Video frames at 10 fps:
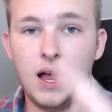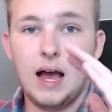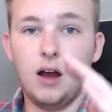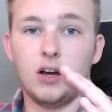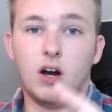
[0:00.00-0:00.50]

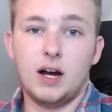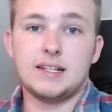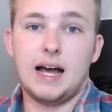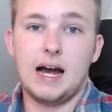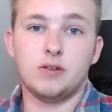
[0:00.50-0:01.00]
Hello guys,
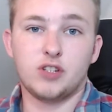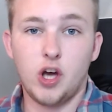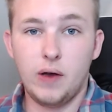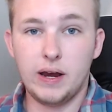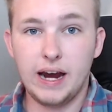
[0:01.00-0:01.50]
how's it
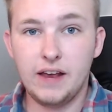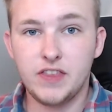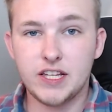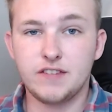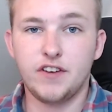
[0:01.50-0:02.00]
going? In
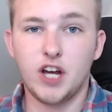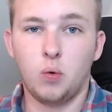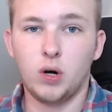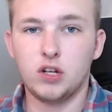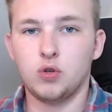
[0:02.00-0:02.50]
this video I
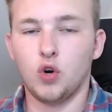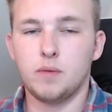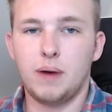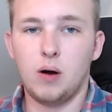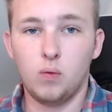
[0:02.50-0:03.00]
want to talk
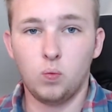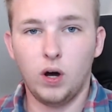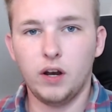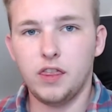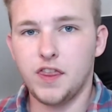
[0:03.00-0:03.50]
about
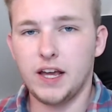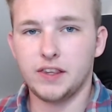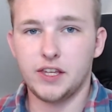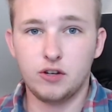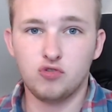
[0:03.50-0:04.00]
one thing that
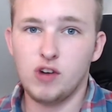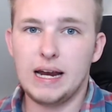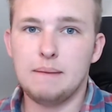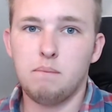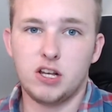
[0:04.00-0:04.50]
you really
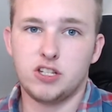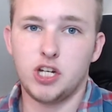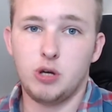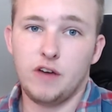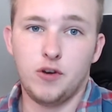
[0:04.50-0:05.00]
must do
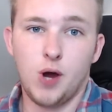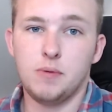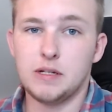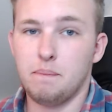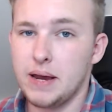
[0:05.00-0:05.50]
if you hope
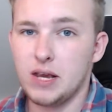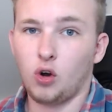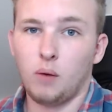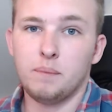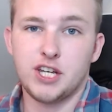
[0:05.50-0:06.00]
to beat your
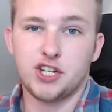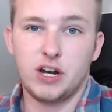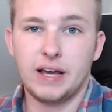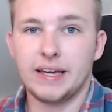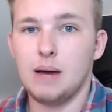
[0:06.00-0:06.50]
competition
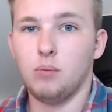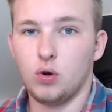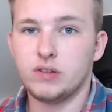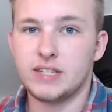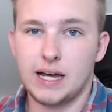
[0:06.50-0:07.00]
and get more
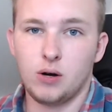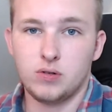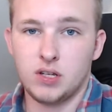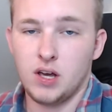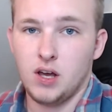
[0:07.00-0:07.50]

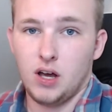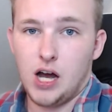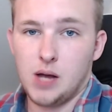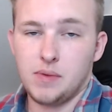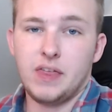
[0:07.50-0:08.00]
sales
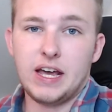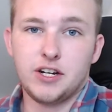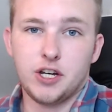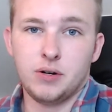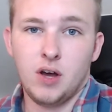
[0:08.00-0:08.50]
than they
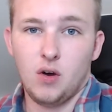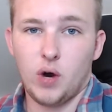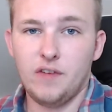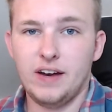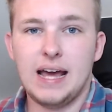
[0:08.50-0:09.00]
do, or
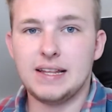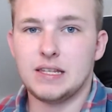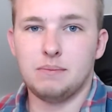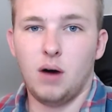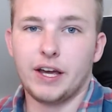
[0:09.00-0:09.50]
even enter the
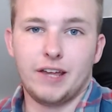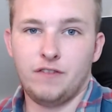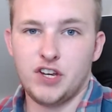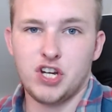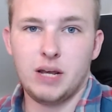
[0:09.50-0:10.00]
market
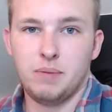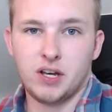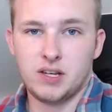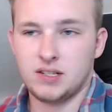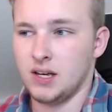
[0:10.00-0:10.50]
efficiently,
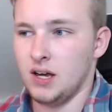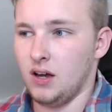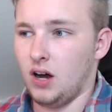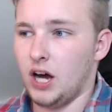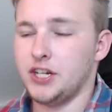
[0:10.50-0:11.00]
because
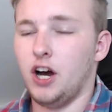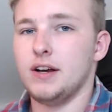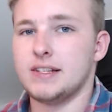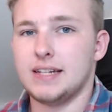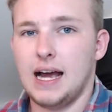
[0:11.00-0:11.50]
I don't
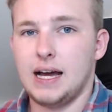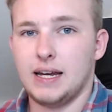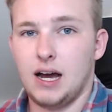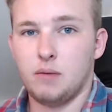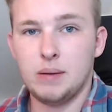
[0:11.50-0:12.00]
understand
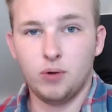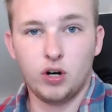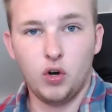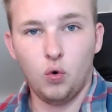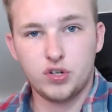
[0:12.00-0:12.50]
how people can
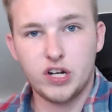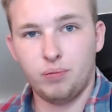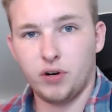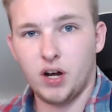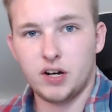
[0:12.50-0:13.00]
launch their
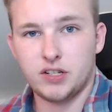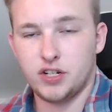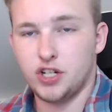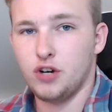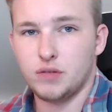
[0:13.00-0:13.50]
products and
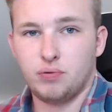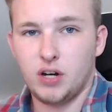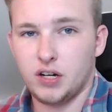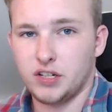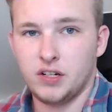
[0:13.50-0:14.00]
choose a
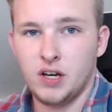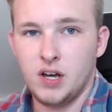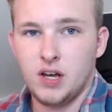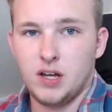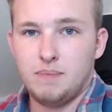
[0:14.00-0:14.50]
product and
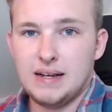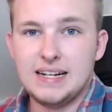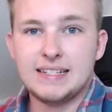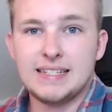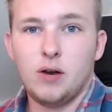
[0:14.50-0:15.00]
basically
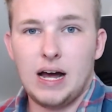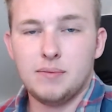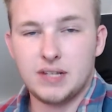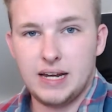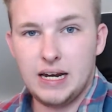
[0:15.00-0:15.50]
sell on
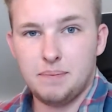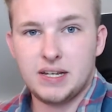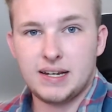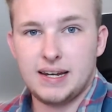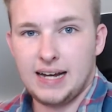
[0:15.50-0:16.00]
Amazon in a
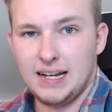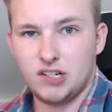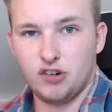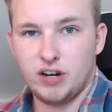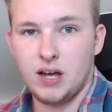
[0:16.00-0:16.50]
particular
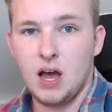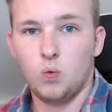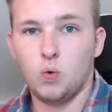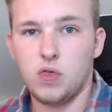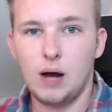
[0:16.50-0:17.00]
category
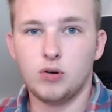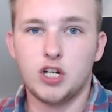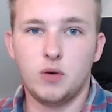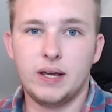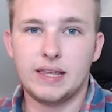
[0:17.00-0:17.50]
without
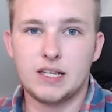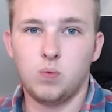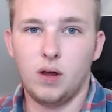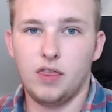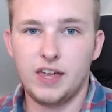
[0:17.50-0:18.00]
doing this
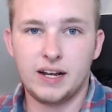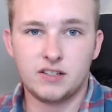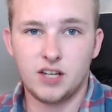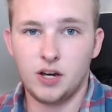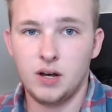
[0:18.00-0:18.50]
one thing.
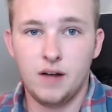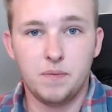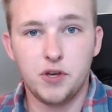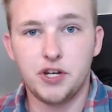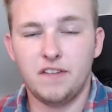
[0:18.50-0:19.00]
So
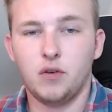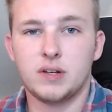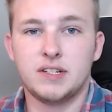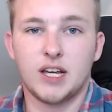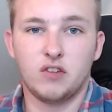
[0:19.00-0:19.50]
you definitely want to
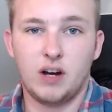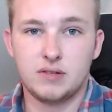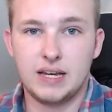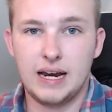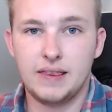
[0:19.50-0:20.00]
stick around
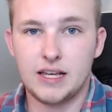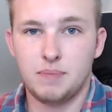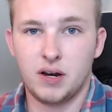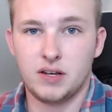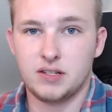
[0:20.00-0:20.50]
to hear this,
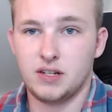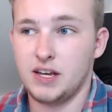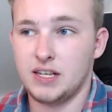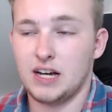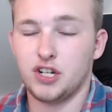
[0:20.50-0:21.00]
because
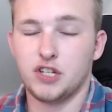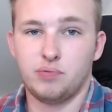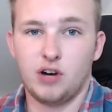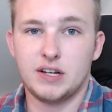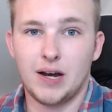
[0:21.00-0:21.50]
it's actually
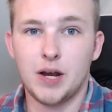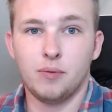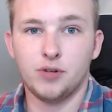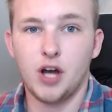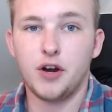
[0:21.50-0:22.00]
surprising how many people
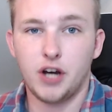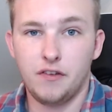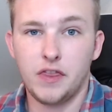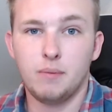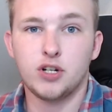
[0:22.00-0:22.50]
don't do it. I
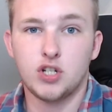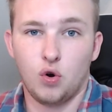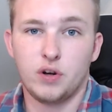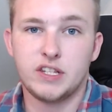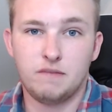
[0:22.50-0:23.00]
think the
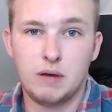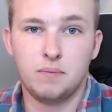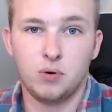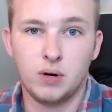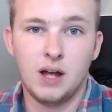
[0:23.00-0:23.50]
majority of
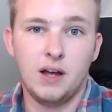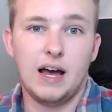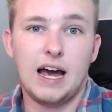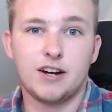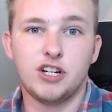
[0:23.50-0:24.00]
people
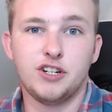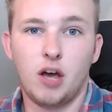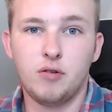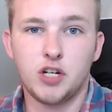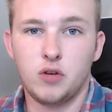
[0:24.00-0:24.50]
actually
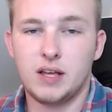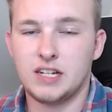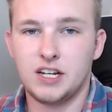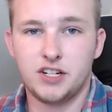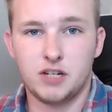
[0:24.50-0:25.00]
don't do this, and
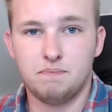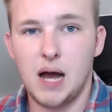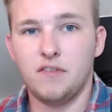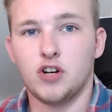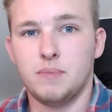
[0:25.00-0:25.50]
it just
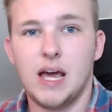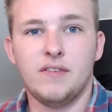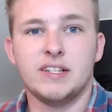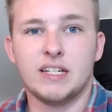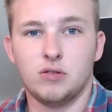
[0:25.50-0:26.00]
baffles me every
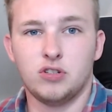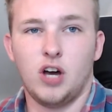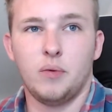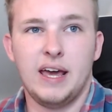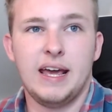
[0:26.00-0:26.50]
single time
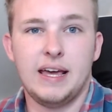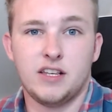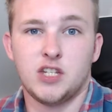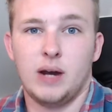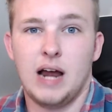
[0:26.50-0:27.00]
when I hear that
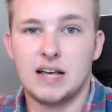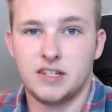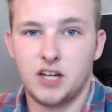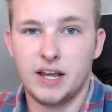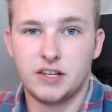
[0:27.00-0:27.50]
someone hasn't done it.